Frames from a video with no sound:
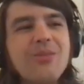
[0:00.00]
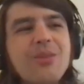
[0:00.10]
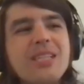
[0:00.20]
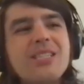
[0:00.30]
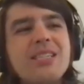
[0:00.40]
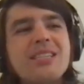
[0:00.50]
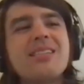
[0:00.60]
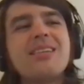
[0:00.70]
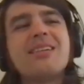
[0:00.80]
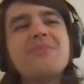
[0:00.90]
which
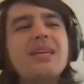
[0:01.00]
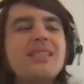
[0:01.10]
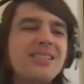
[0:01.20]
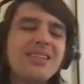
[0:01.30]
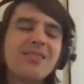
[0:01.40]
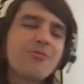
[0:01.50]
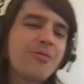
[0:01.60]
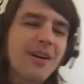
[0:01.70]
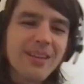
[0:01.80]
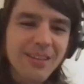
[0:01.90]
is an amazing,
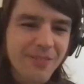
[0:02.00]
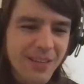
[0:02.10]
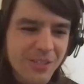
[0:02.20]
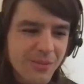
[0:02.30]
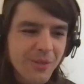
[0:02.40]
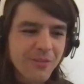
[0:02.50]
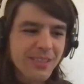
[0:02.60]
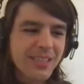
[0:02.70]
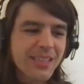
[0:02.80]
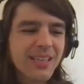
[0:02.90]
fun adventure
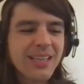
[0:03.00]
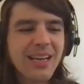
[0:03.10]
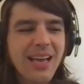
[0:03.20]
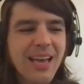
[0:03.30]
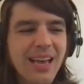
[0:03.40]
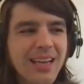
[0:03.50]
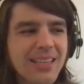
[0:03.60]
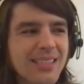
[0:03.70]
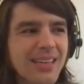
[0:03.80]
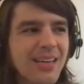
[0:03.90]
movie.
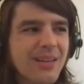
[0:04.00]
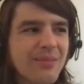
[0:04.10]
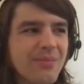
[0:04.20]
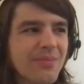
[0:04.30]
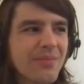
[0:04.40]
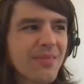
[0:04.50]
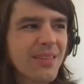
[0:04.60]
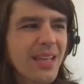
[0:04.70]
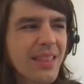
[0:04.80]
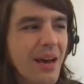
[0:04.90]
And
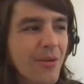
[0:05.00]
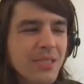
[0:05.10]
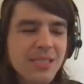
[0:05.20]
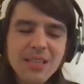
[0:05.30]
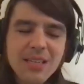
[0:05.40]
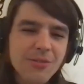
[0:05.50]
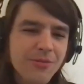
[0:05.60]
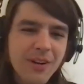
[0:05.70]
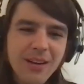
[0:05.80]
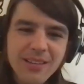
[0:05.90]
that was such a
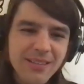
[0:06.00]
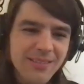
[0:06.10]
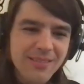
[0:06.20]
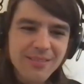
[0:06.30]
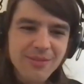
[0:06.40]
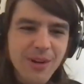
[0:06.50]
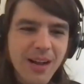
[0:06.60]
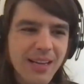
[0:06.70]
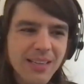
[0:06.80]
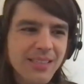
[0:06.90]
fun
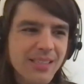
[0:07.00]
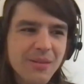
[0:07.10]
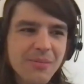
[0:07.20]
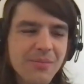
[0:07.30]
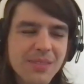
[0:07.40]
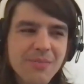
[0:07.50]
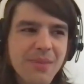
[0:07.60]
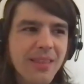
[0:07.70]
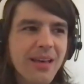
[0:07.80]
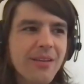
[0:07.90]
ride to
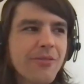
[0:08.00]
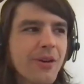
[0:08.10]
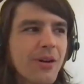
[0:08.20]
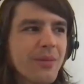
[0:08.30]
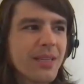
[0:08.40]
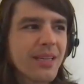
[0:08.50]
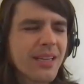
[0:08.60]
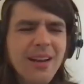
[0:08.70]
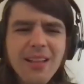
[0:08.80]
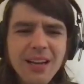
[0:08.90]
make that film, and it
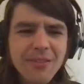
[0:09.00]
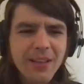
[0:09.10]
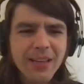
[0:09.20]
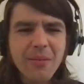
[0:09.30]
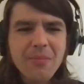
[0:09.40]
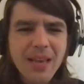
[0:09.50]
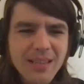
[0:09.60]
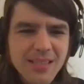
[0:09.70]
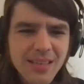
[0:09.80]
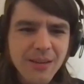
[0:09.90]
got a lot of like
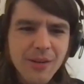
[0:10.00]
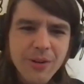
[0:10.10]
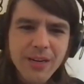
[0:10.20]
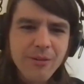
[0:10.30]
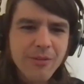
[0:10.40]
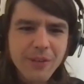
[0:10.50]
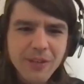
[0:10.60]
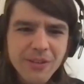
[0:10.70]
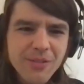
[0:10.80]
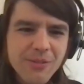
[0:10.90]
amazing critic
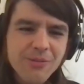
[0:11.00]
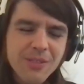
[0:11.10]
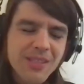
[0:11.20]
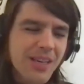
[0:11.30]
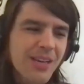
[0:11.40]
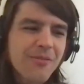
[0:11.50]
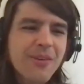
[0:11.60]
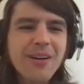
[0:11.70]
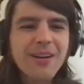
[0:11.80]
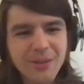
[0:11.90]
reviews, which was
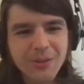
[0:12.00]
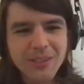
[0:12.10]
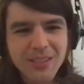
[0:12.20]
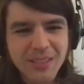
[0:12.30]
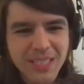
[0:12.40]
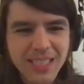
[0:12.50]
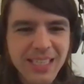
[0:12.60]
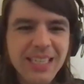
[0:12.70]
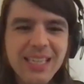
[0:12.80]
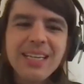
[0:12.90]
very cool to
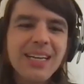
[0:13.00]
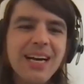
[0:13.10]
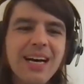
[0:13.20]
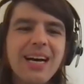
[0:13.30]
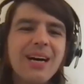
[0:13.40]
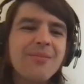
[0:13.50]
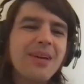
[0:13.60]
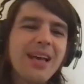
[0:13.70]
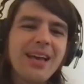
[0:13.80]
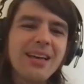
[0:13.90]
see.
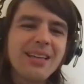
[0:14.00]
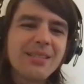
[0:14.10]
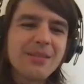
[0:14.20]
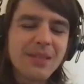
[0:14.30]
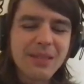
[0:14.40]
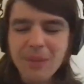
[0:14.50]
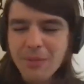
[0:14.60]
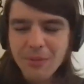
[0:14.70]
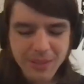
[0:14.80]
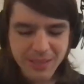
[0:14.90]
And yeah,
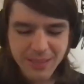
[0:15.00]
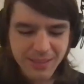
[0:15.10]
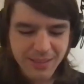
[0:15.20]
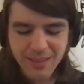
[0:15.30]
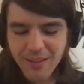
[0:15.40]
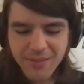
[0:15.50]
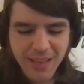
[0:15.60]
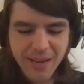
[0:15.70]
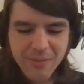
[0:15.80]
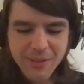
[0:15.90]
people really loved
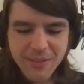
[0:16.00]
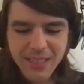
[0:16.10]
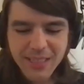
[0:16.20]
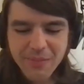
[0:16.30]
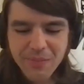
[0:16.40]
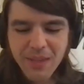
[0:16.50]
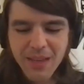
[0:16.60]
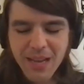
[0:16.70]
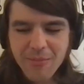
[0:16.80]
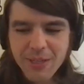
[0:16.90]
that movie, and
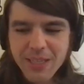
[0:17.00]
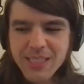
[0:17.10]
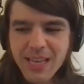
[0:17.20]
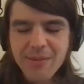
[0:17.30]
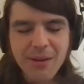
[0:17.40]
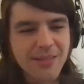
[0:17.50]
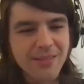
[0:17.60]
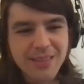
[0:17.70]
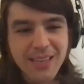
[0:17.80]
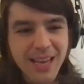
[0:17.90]
I'm really excited
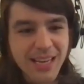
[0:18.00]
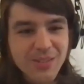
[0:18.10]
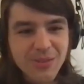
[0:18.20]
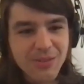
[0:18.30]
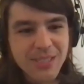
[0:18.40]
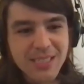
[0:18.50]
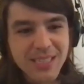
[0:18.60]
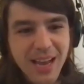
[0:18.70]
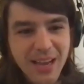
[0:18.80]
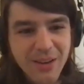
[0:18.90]
about the next one, which is
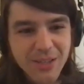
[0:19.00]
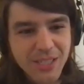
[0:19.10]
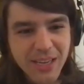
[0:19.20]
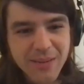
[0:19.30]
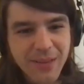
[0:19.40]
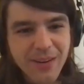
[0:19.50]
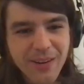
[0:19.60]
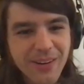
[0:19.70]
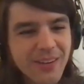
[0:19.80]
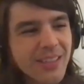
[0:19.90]
Sky Hoshi Anime
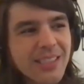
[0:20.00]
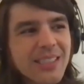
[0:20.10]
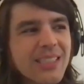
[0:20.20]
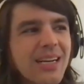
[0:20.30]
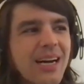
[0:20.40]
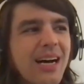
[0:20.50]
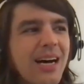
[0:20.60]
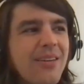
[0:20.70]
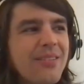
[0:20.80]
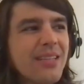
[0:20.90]
Girl.
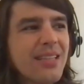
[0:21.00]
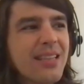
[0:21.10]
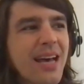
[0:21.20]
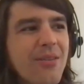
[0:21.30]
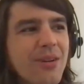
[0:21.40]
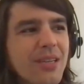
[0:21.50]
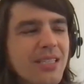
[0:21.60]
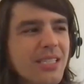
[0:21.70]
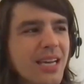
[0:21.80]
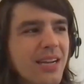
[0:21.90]
And that one
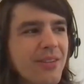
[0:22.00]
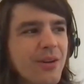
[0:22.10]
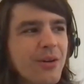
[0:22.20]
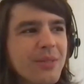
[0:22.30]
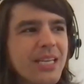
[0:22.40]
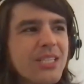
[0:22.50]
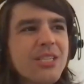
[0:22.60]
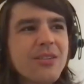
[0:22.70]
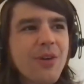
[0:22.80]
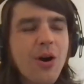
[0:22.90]
is just kind of a
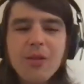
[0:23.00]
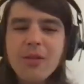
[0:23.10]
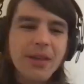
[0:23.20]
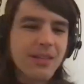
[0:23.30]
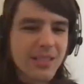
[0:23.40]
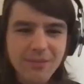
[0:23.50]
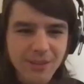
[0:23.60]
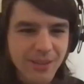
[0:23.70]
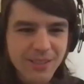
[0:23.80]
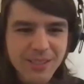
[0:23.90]
culmination of all the things that I've
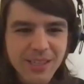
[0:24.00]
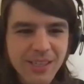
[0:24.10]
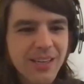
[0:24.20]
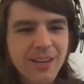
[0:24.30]
learned